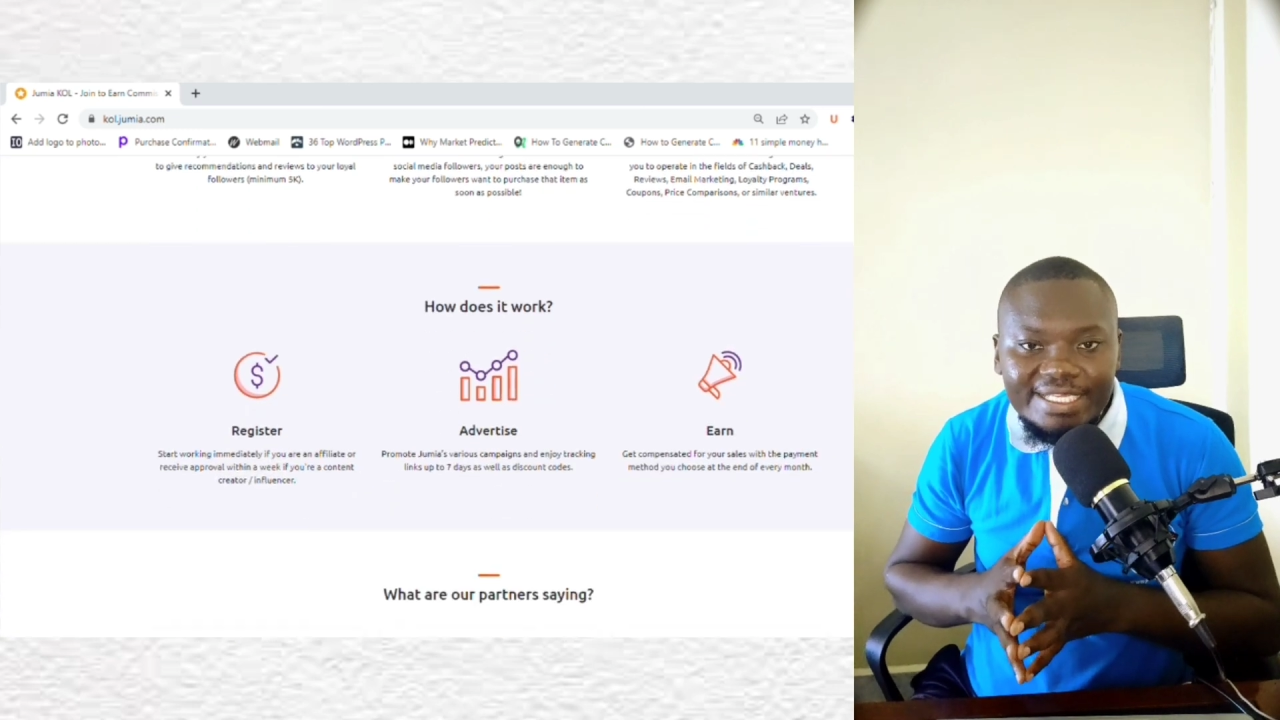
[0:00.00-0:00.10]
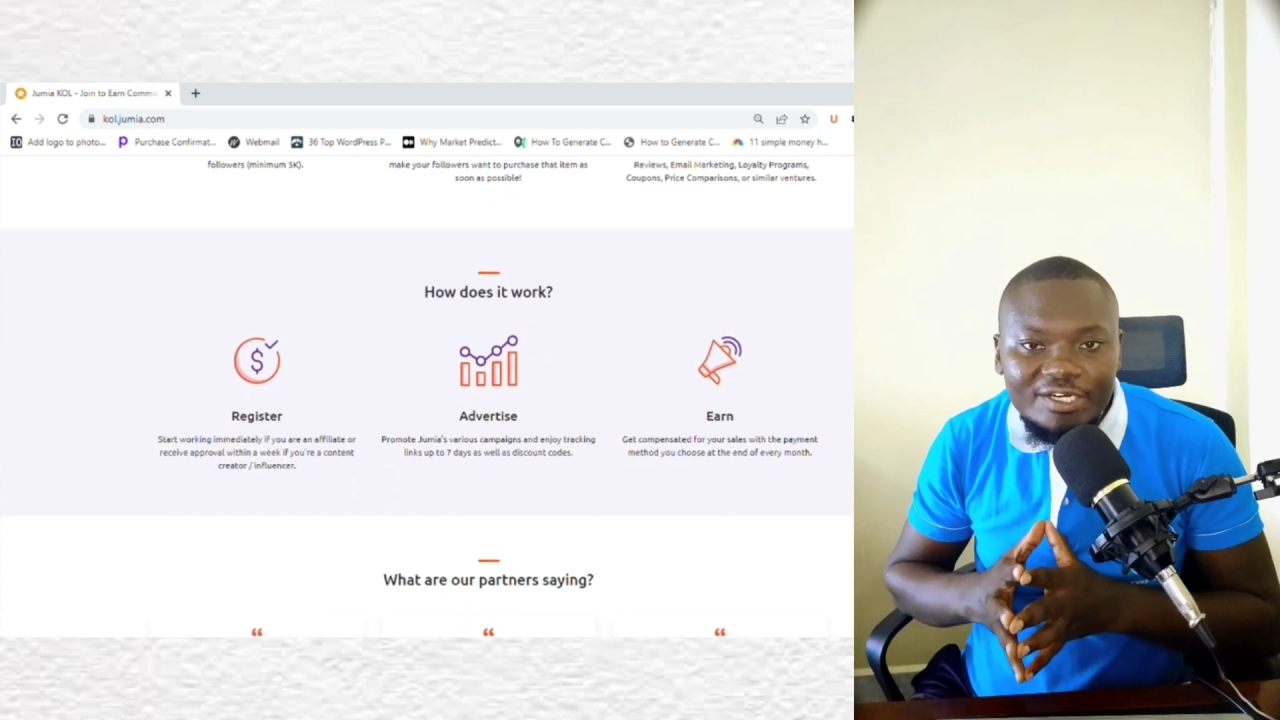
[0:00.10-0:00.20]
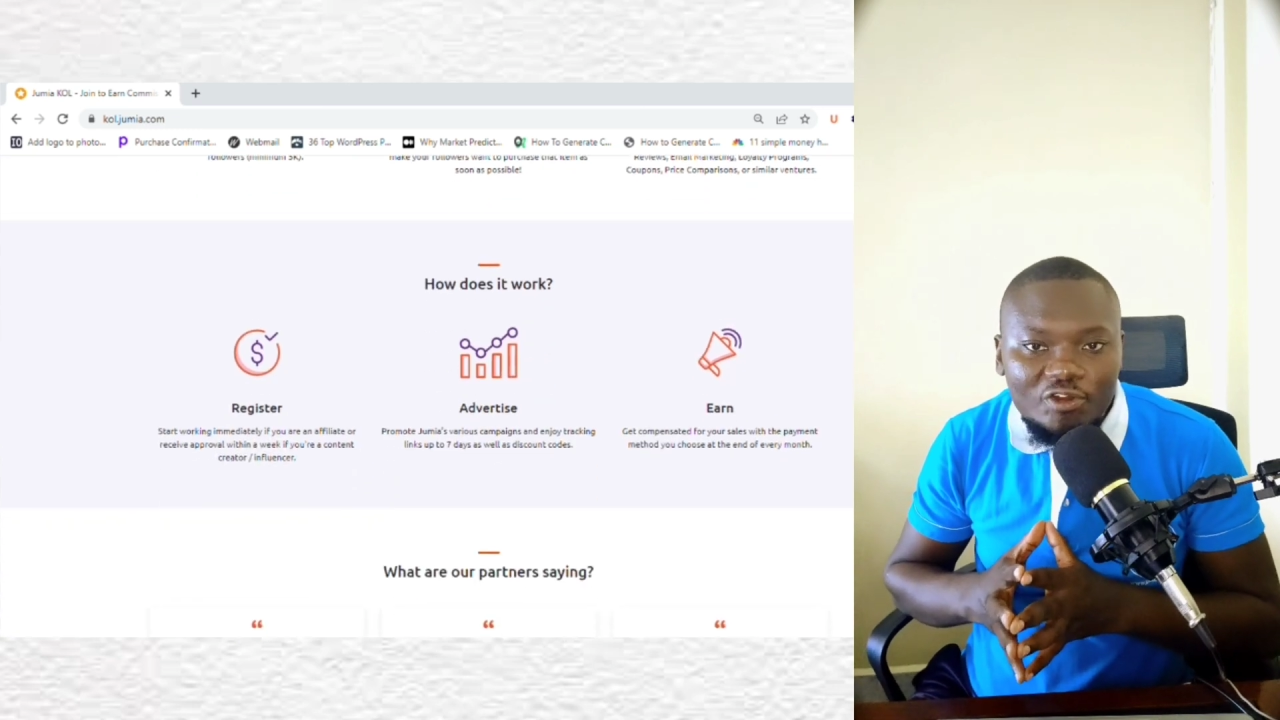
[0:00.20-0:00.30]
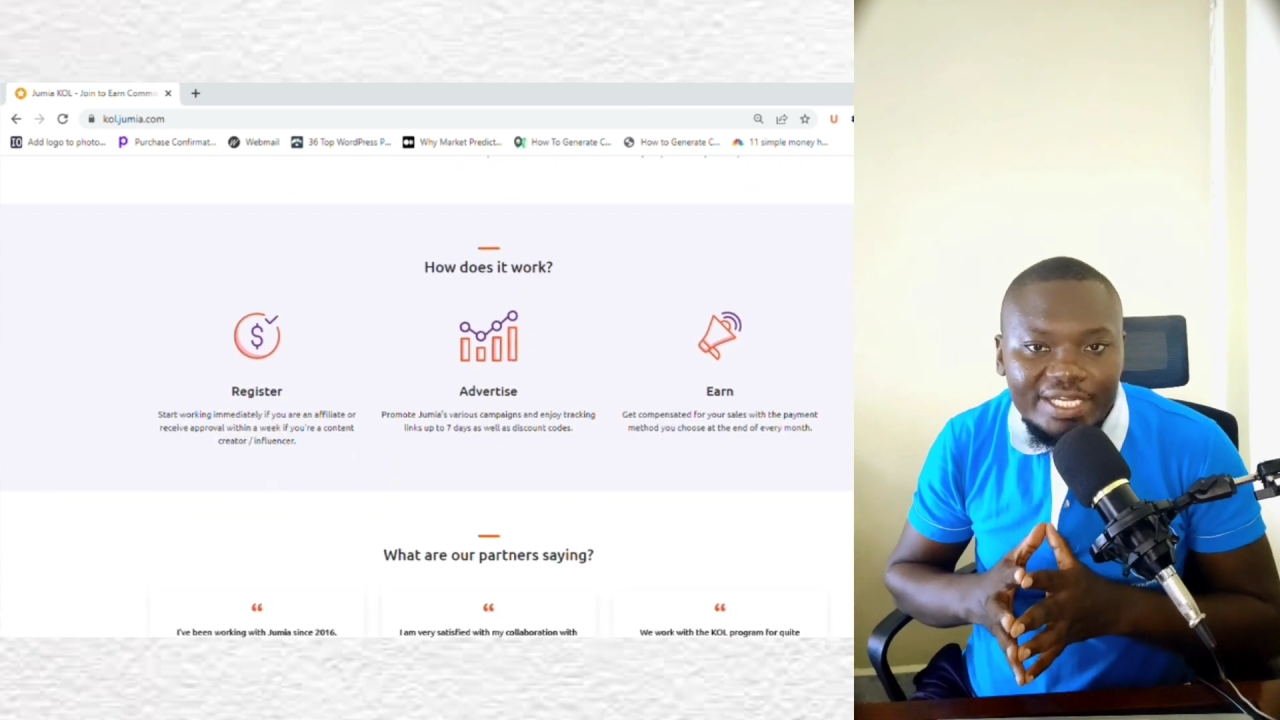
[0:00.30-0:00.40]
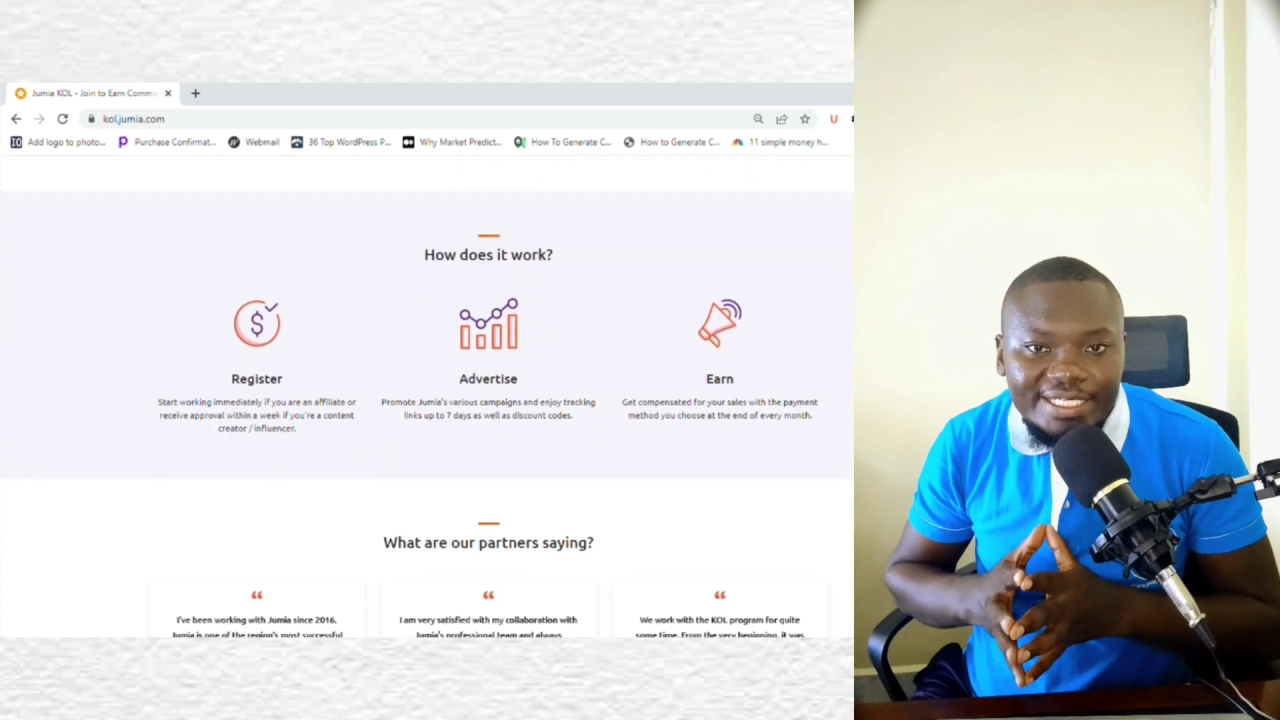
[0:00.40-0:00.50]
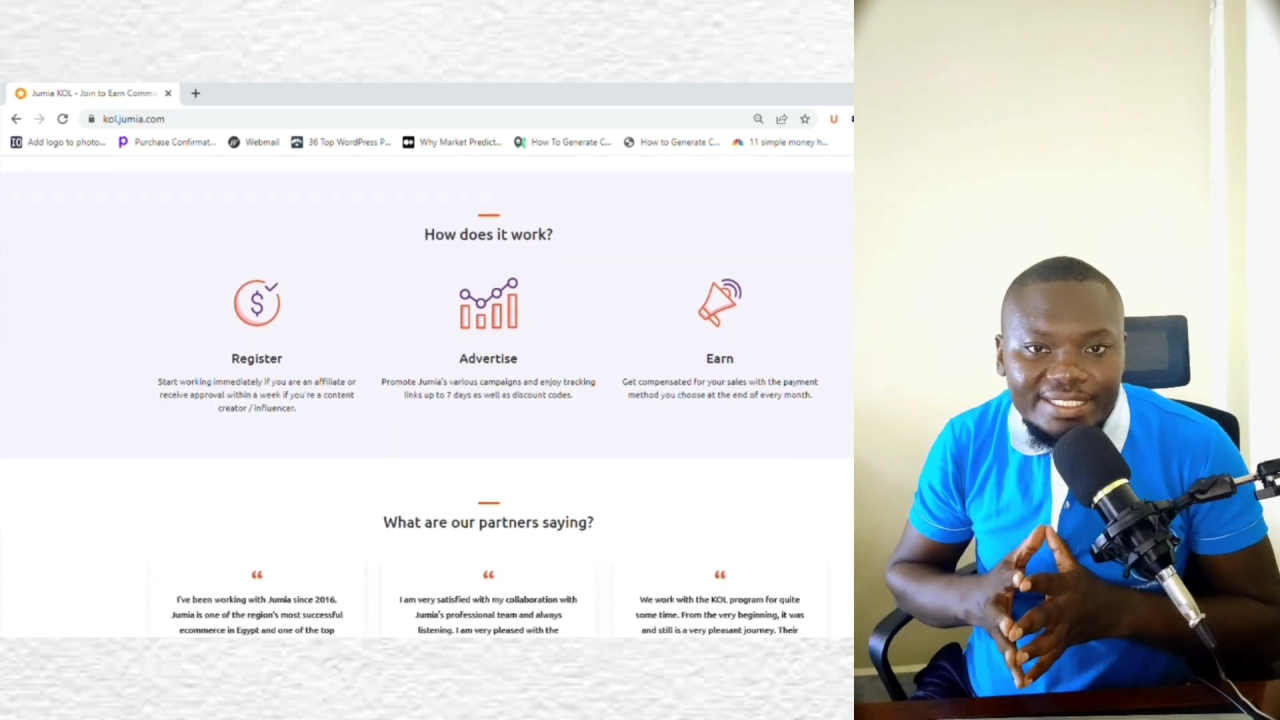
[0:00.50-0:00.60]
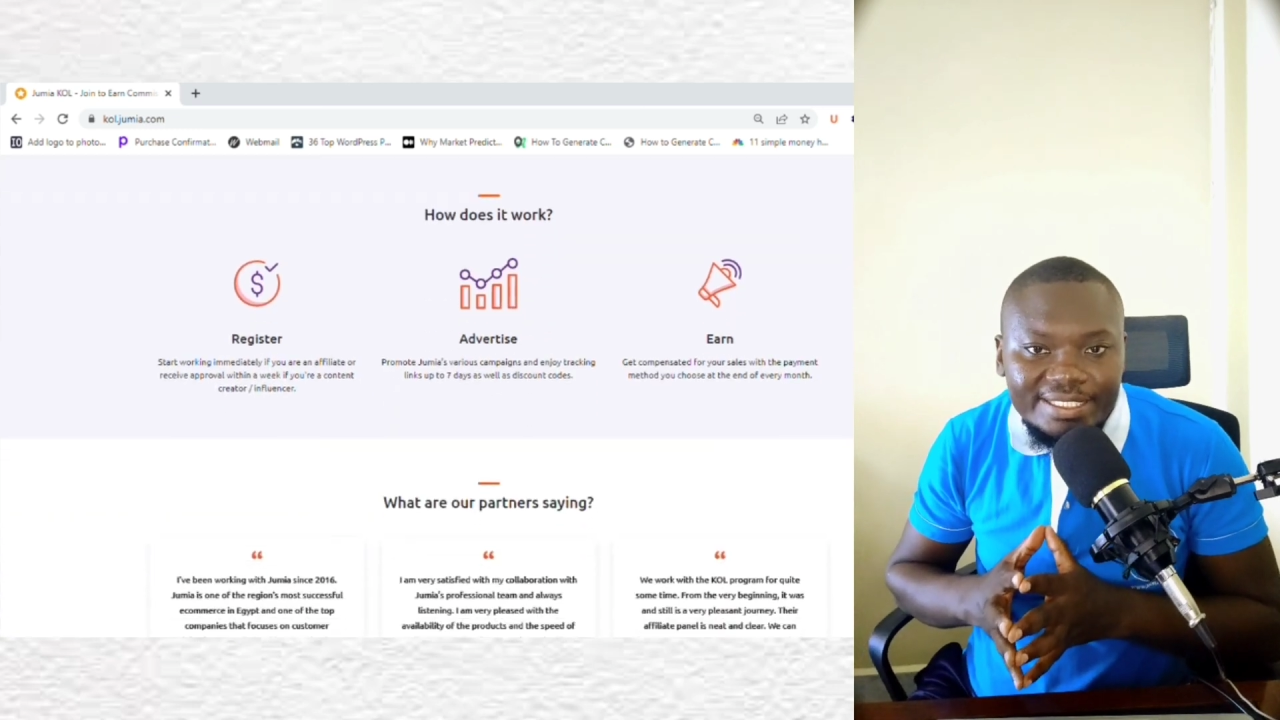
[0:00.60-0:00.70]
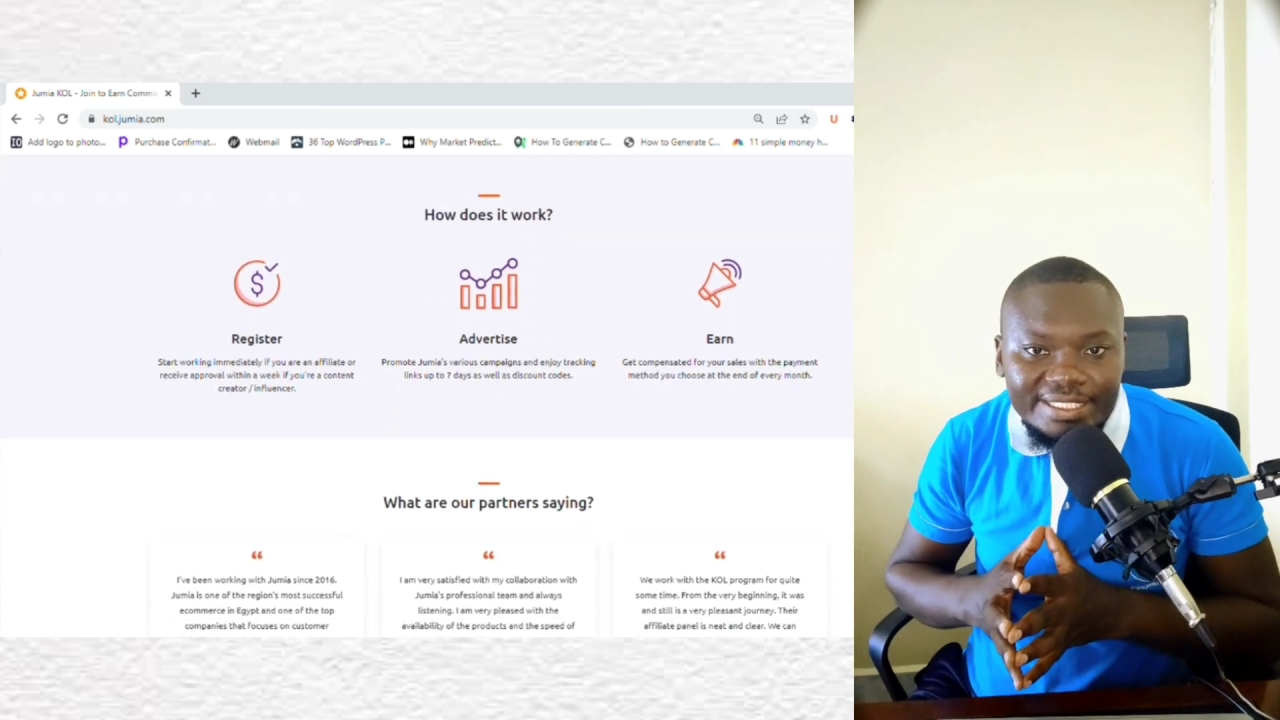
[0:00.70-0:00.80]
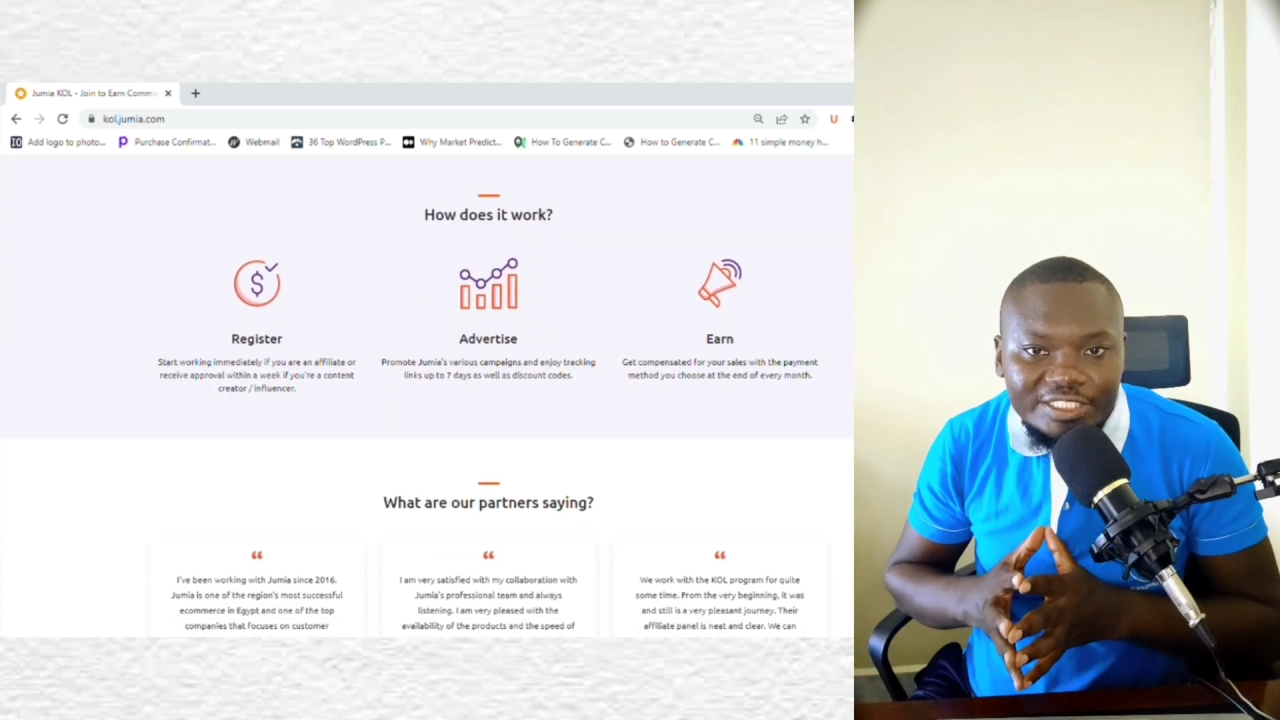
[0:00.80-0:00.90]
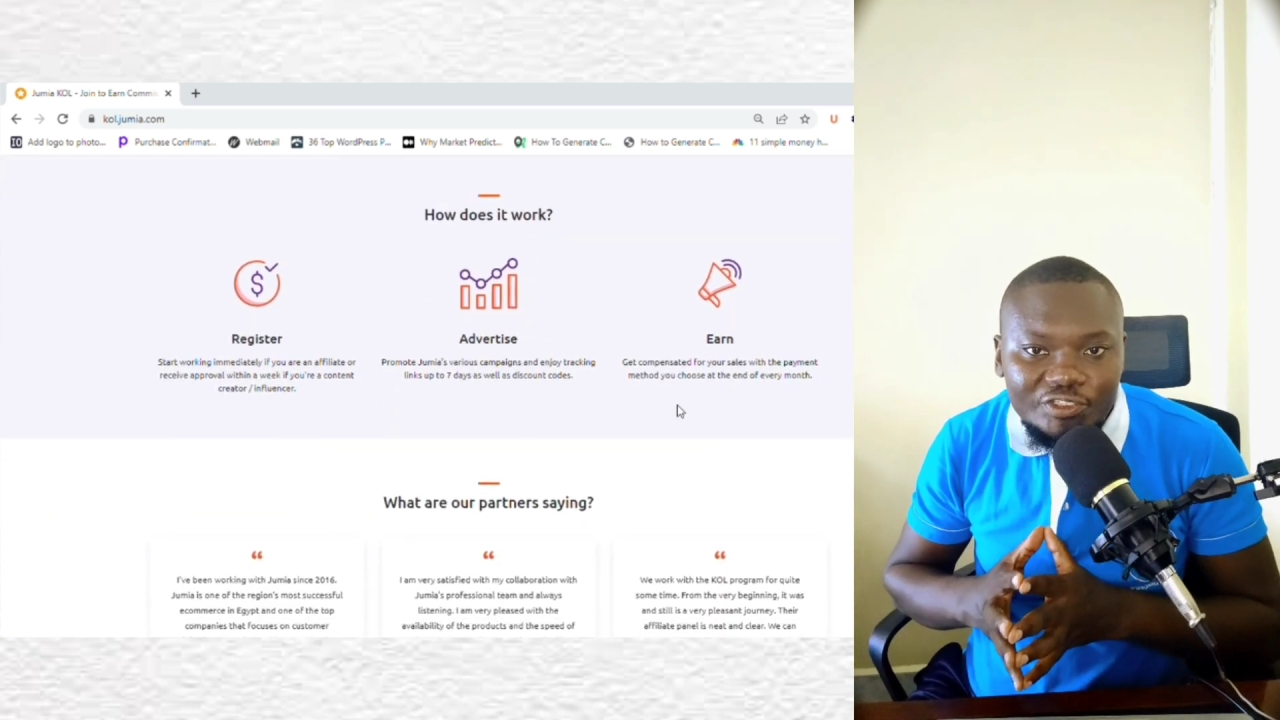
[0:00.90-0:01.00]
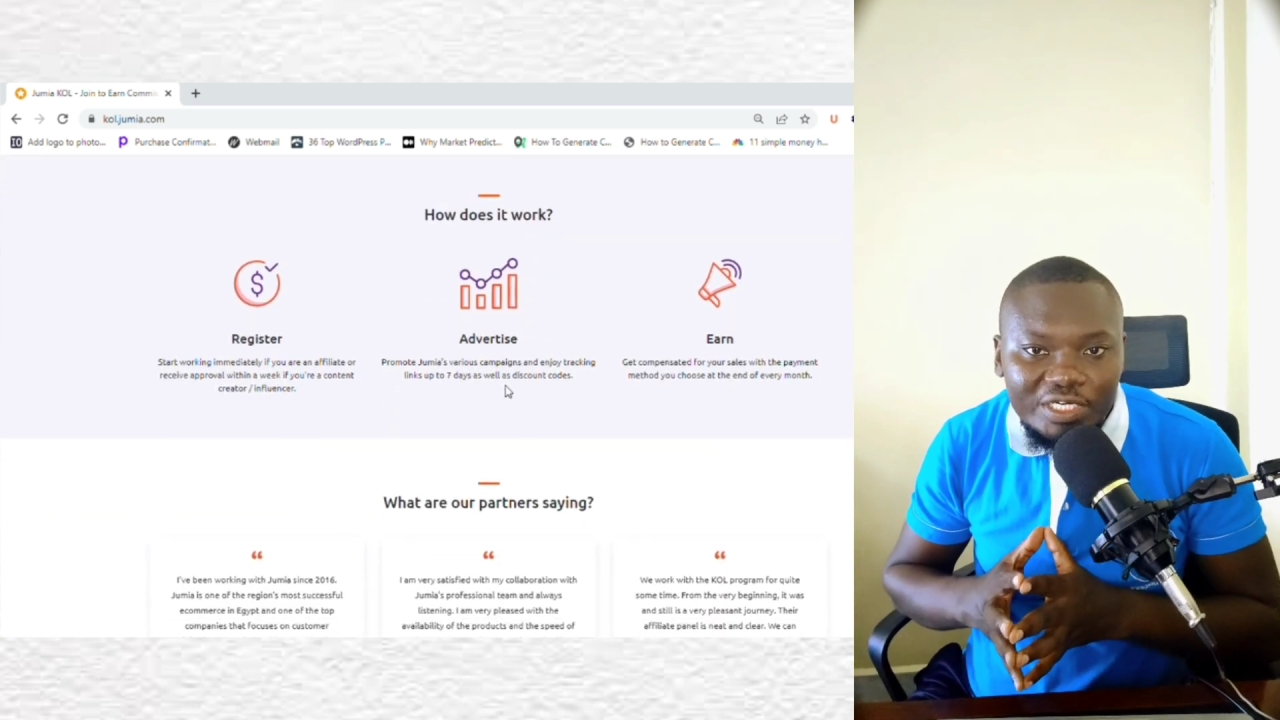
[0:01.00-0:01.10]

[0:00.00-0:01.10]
then go ahead and create